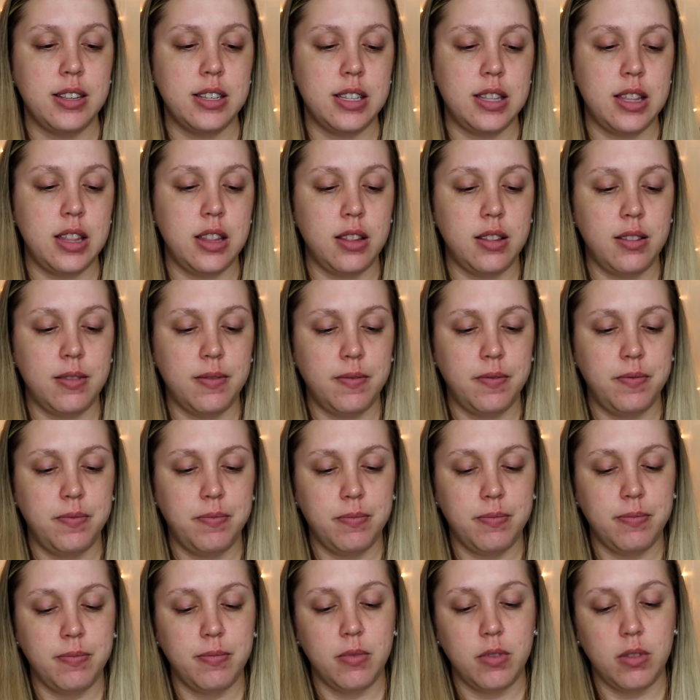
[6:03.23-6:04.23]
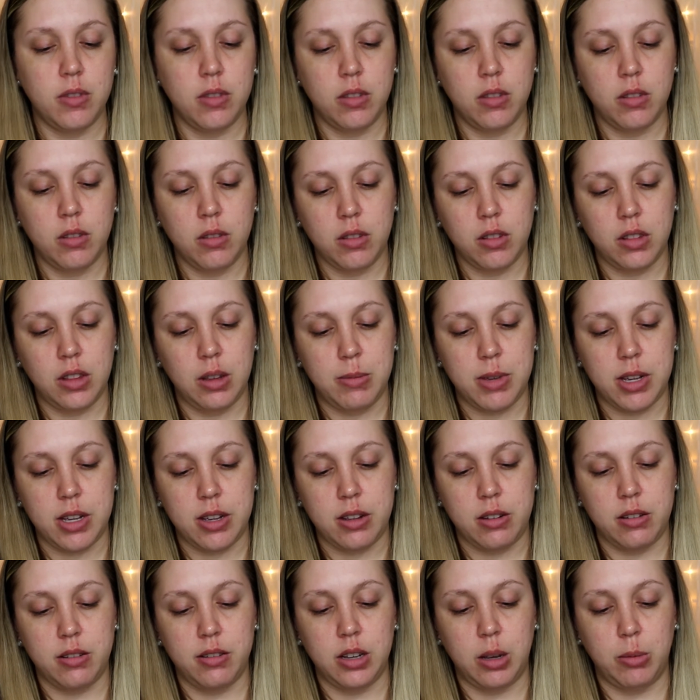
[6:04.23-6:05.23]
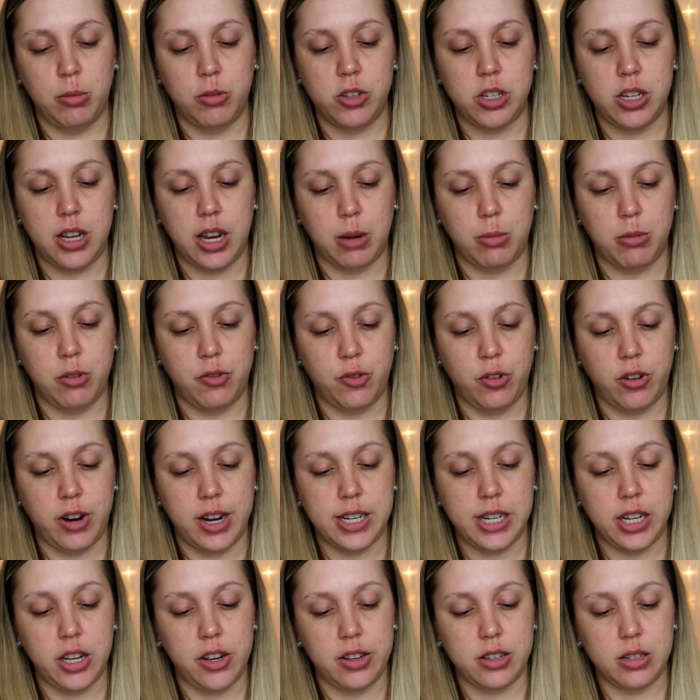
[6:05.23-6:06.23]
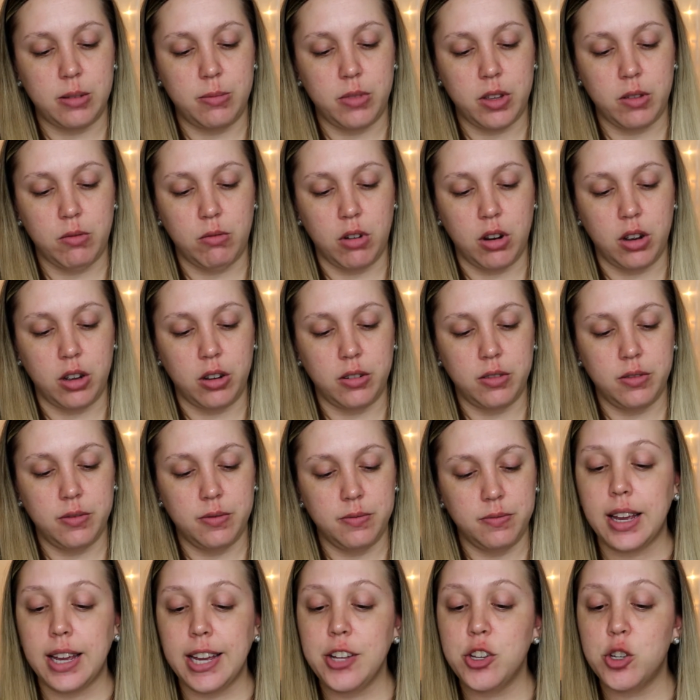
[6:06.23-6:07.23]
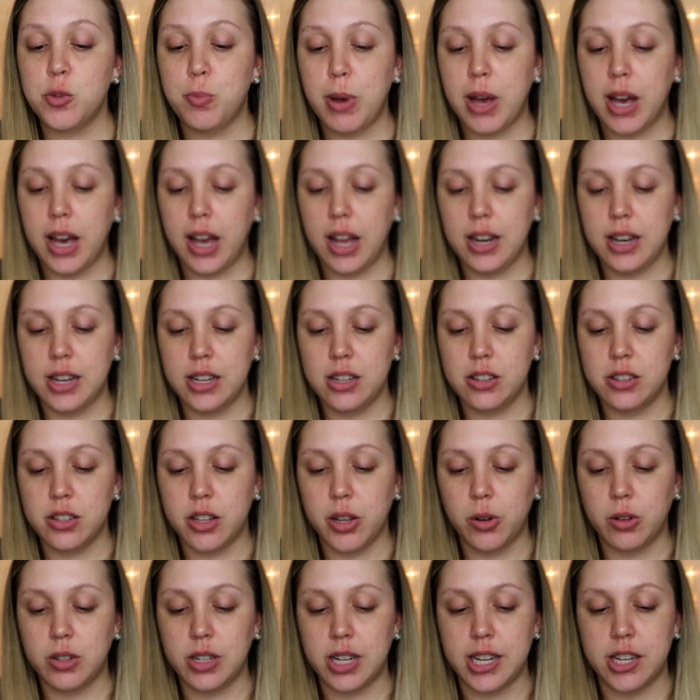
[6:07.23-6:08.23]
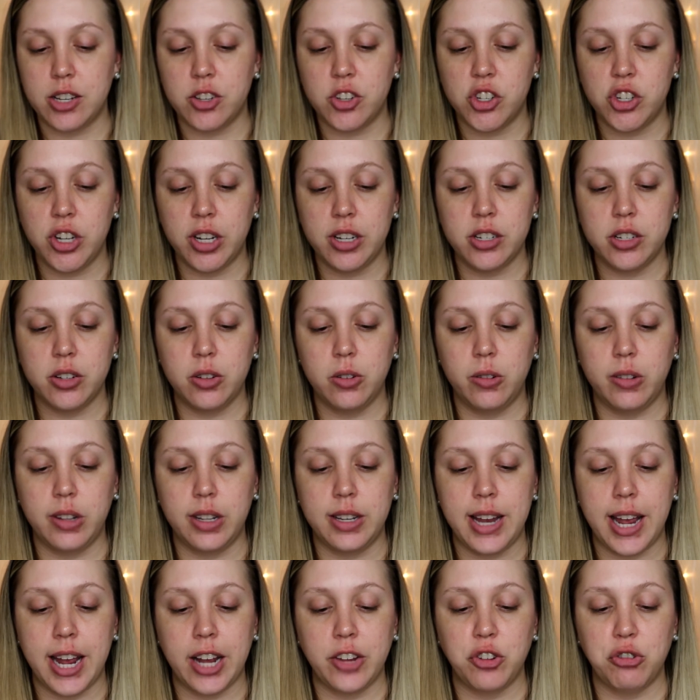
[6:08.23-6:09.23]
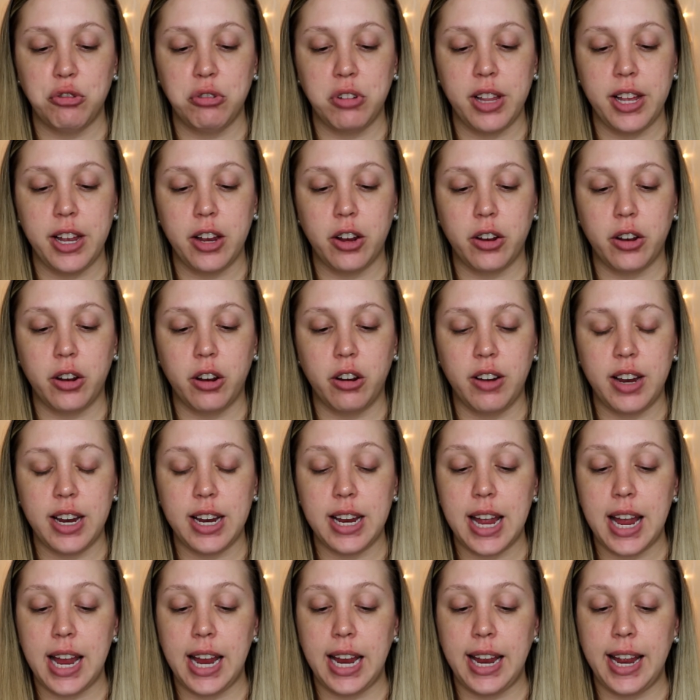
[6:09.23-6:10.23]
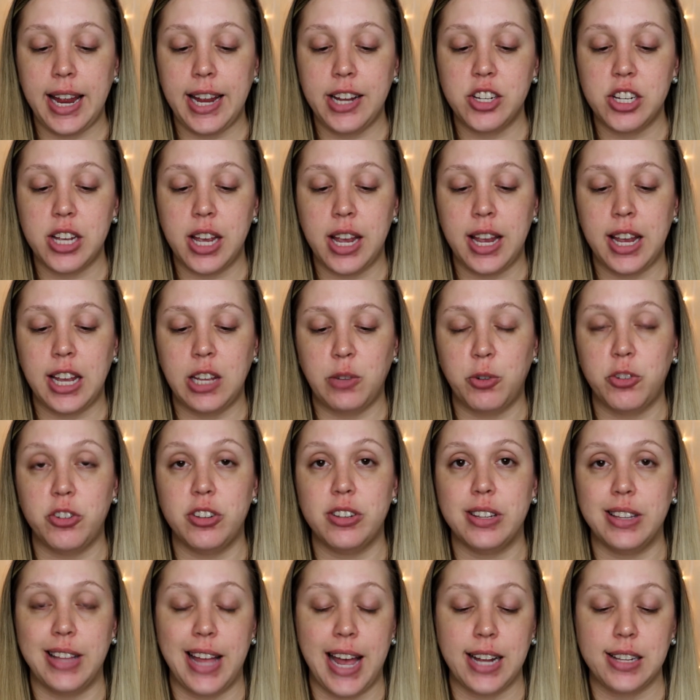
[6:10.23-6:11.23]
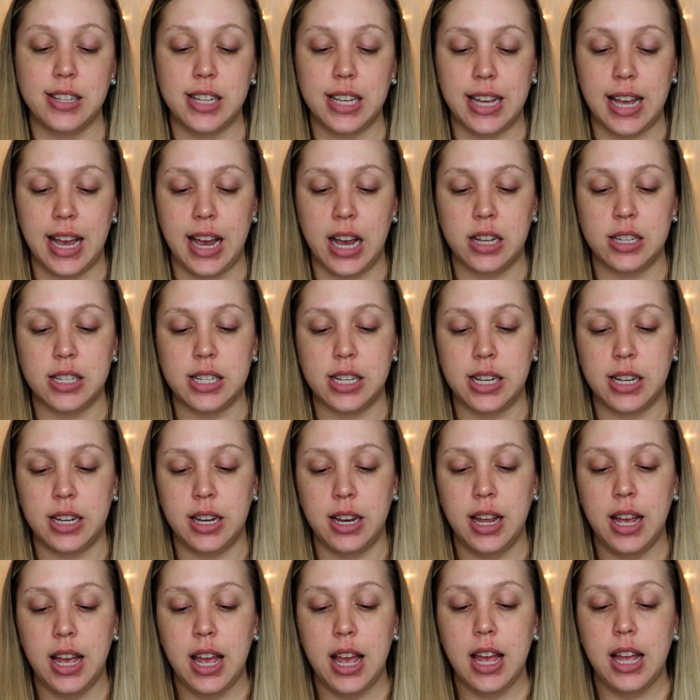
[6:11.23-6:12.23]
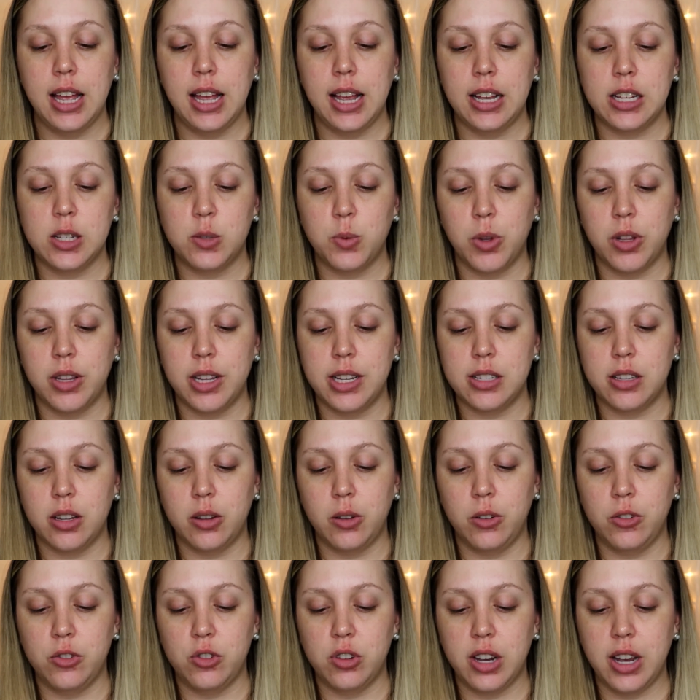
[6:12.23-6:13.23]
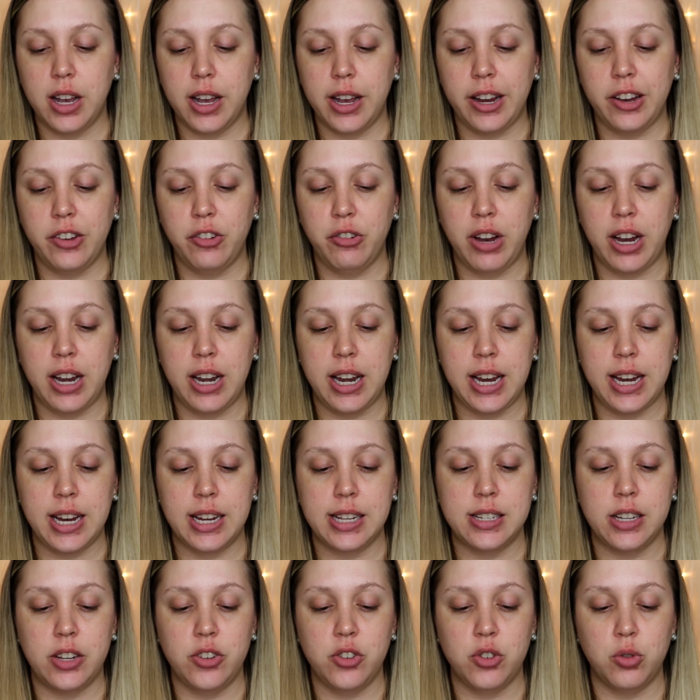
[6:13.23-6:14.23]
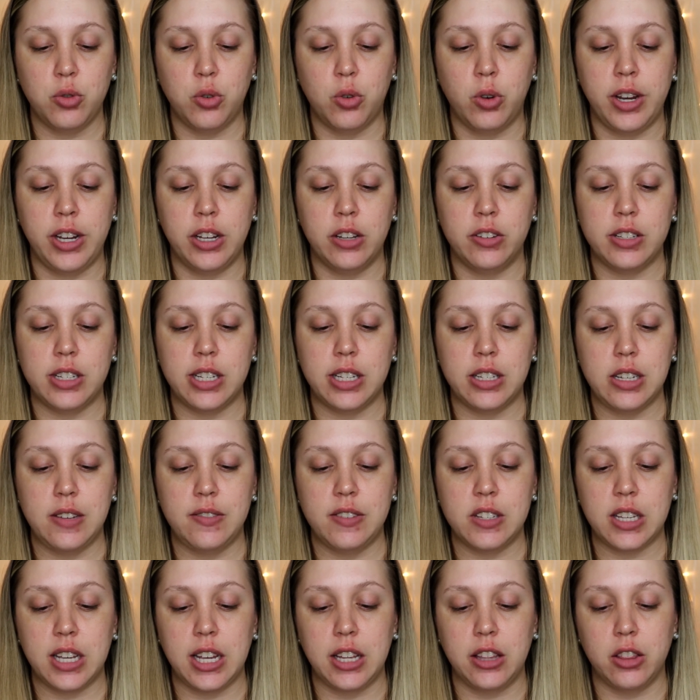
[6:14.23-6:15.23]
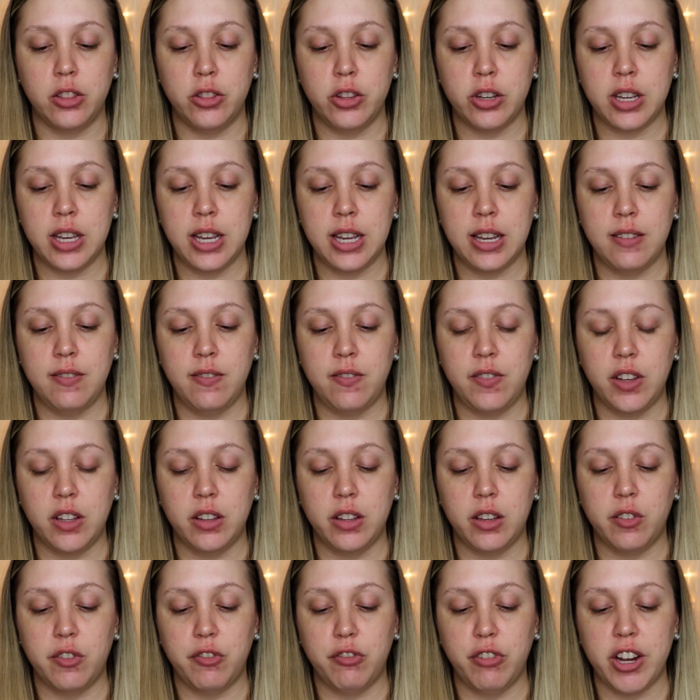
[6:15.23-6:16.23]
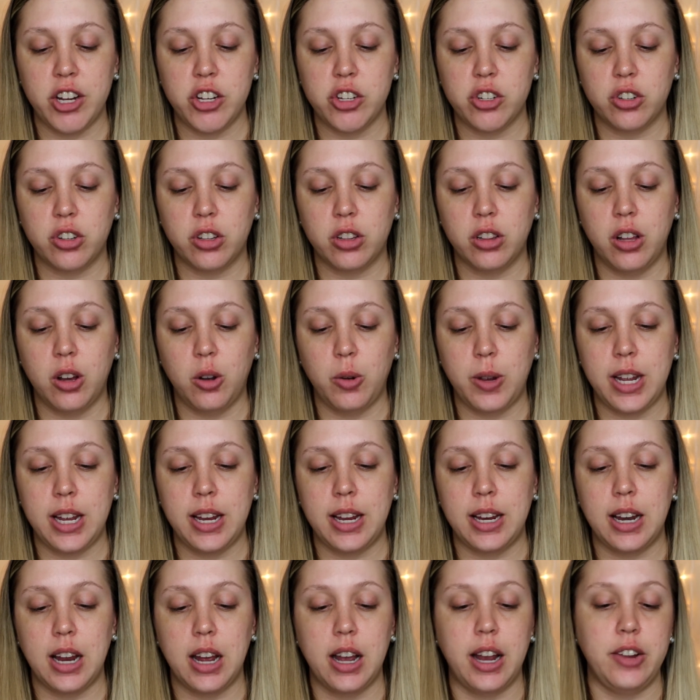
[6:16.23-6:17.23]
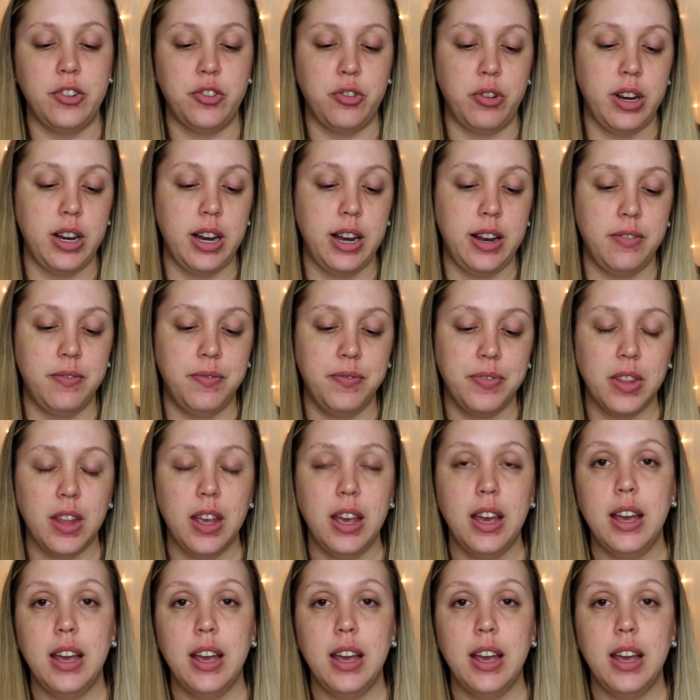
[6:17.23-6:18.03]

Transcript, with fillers: it's, let me double check before I tell you something wrong. Each pad is soaked in gentle, naturally occurring A H As, which is lactic acid, as well as ultra hydrating essential oils to leave skin looking and feeling fresh, glowy, and hydrated.